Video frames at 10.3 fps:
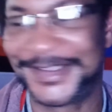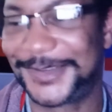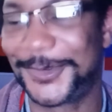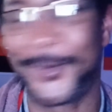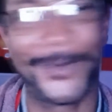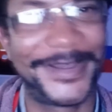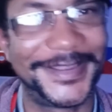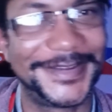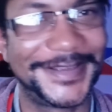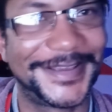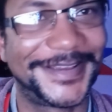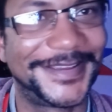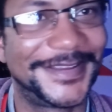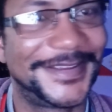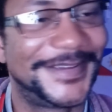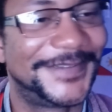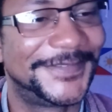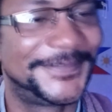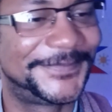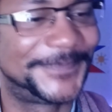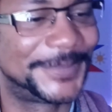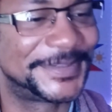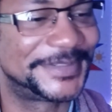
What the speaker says: a Hawaiian guy forced